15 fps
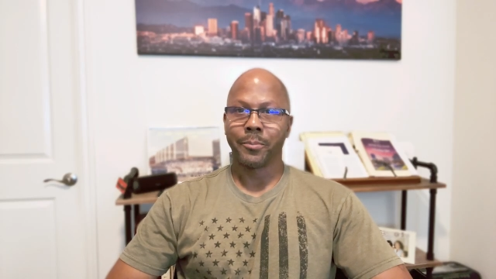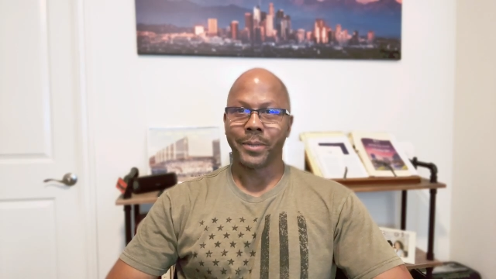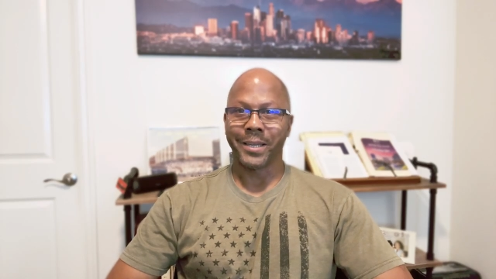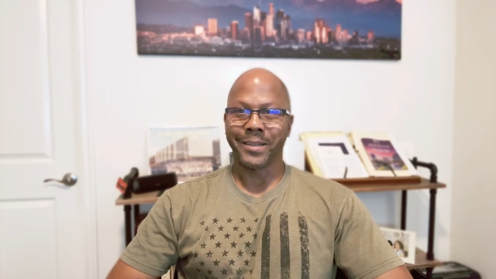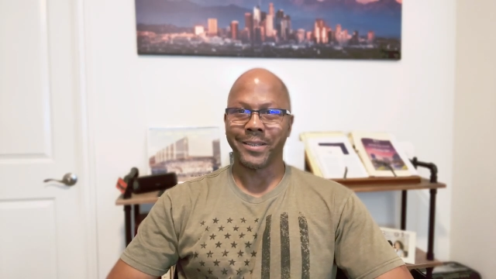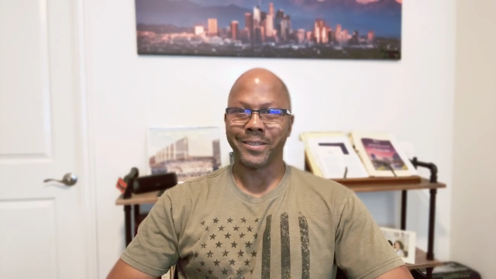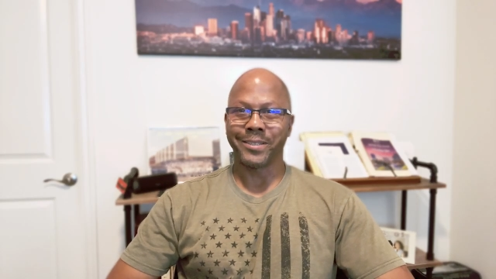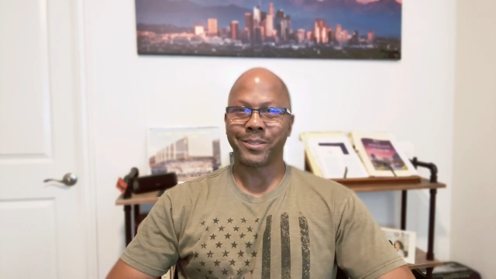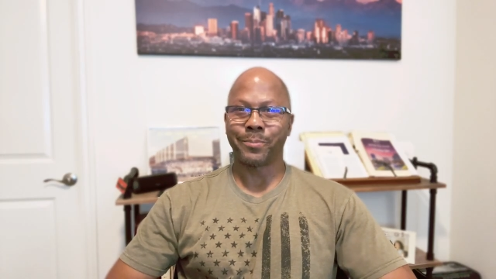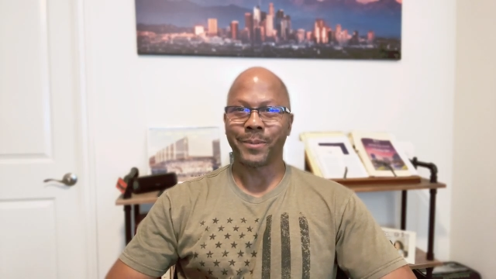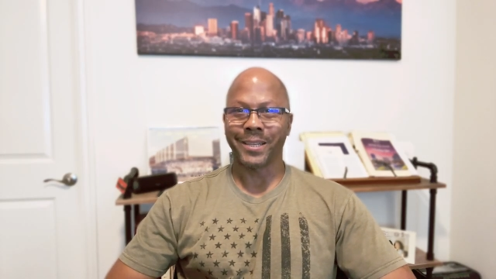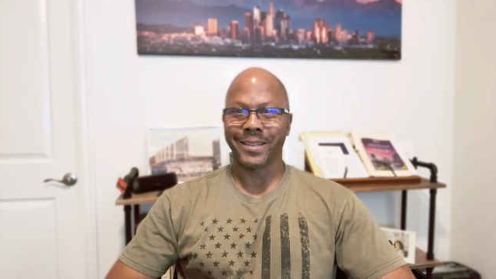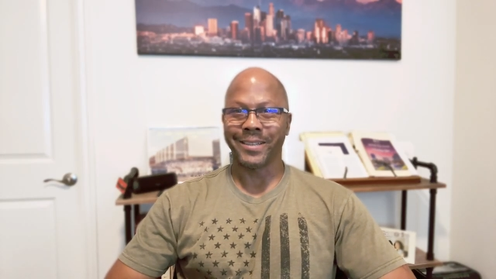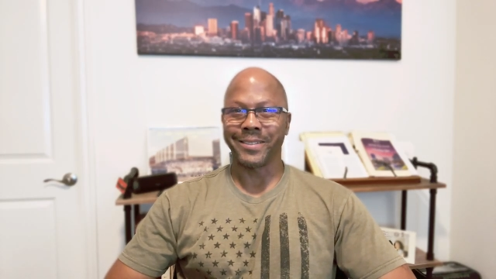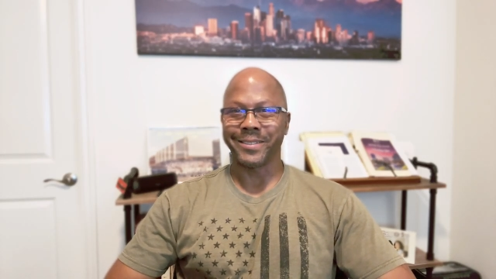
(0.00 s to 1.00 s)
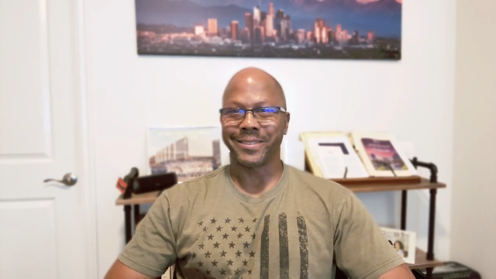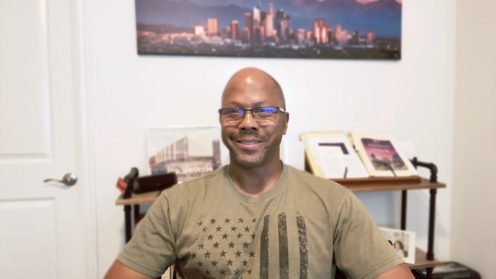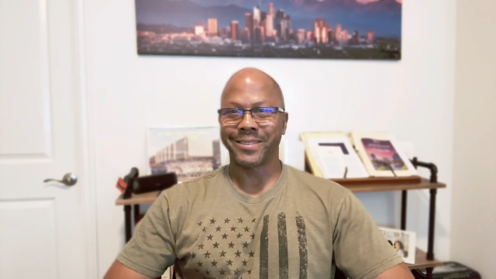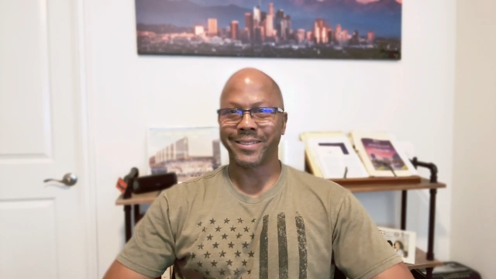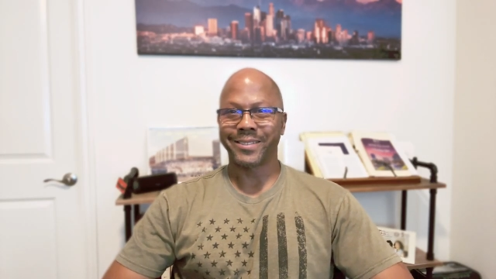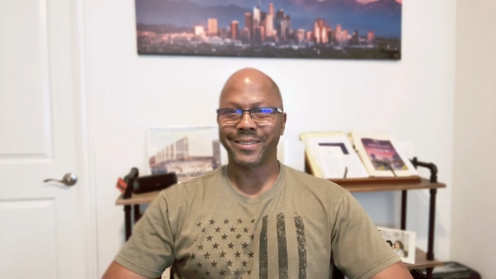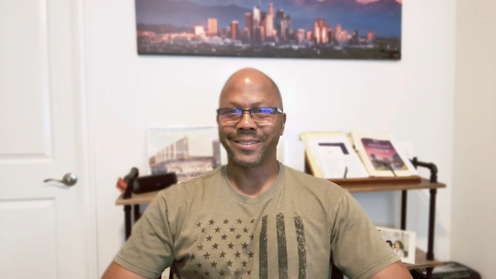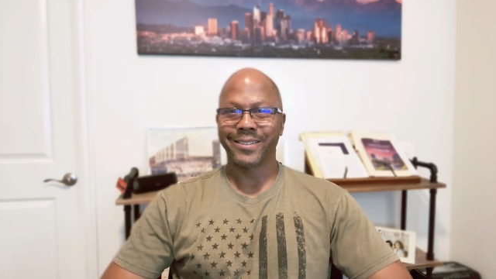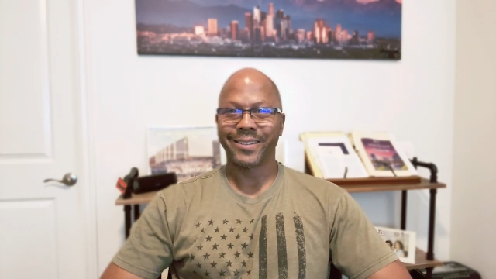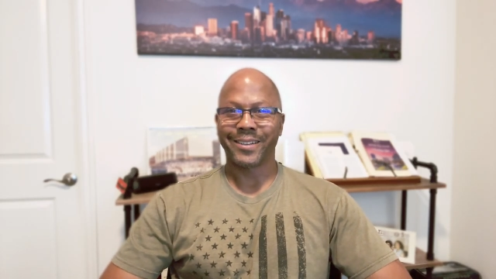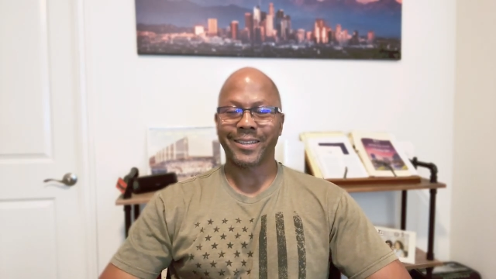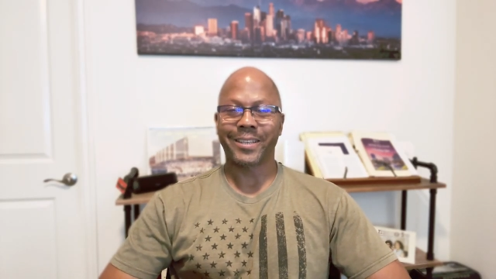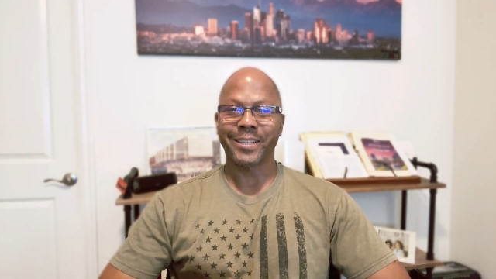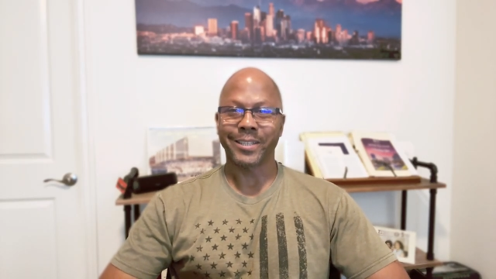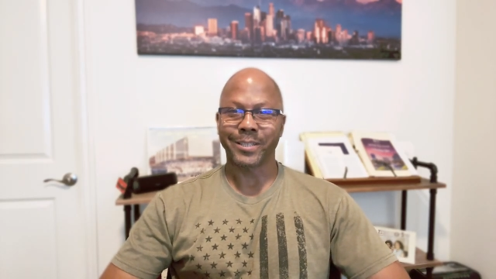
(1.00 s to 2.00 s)
Peace, peace.
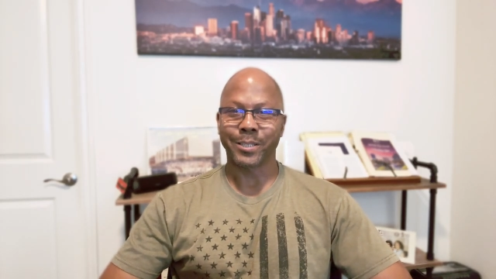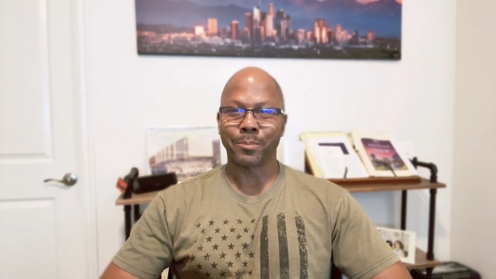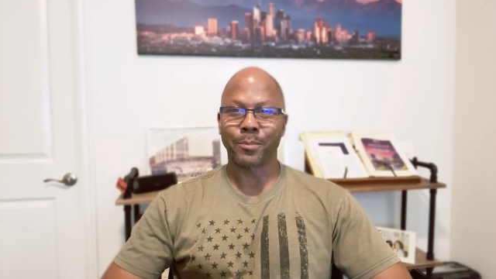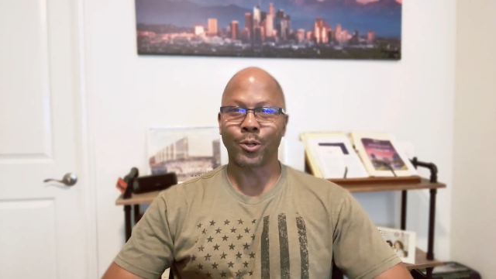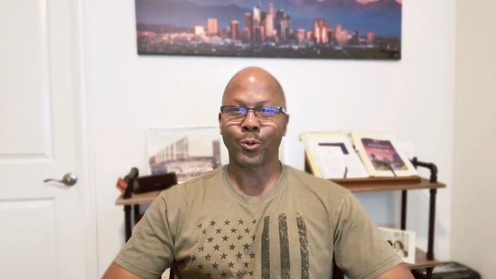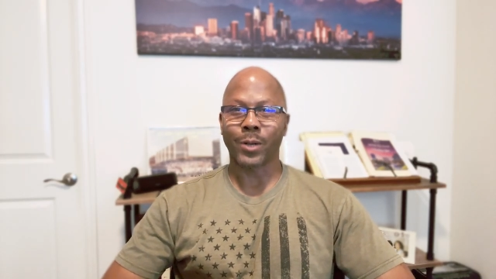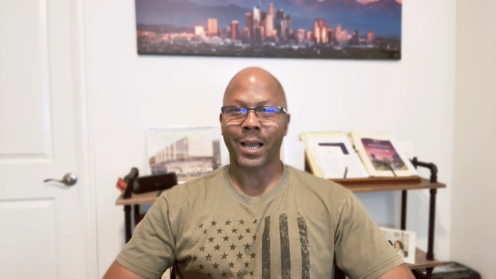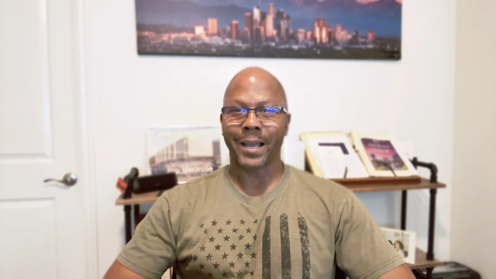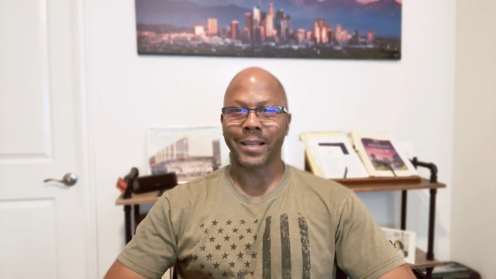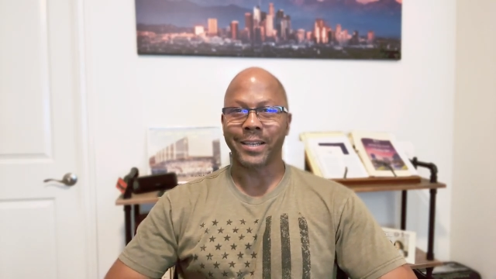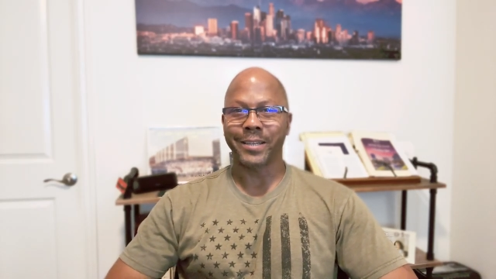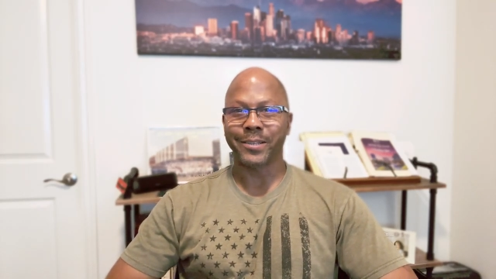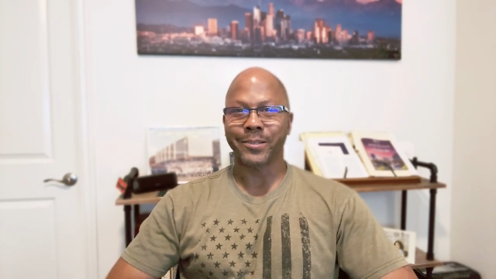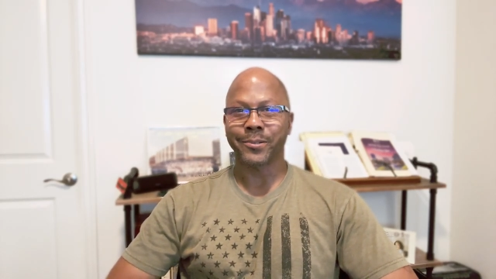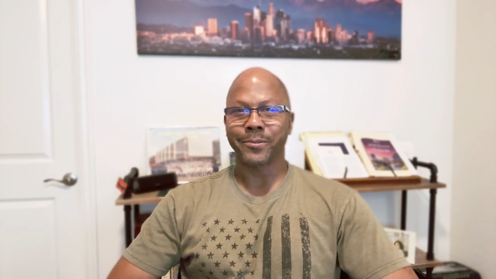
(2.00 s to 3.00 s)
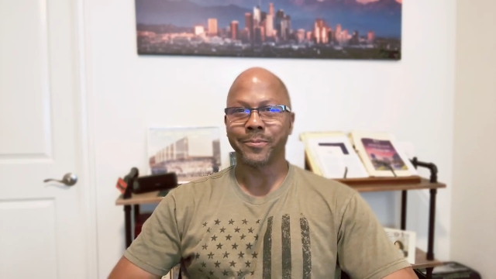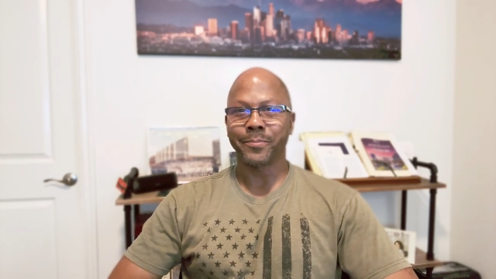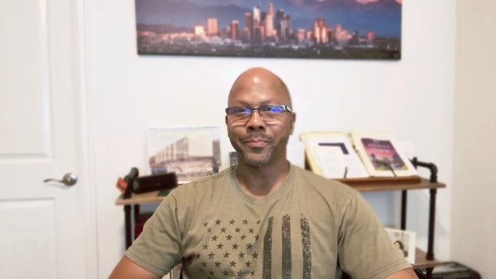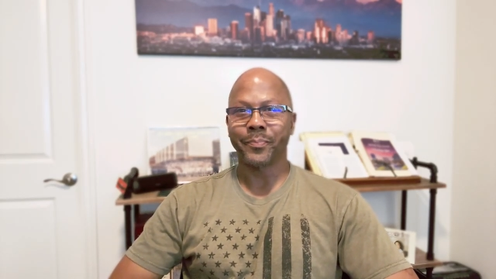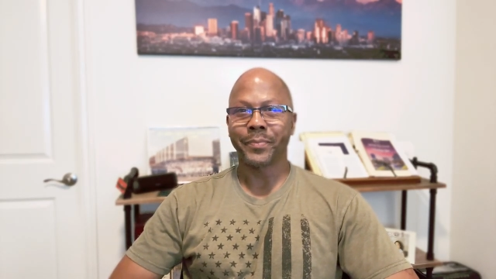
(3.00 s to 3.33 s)
Akili Damone Height here.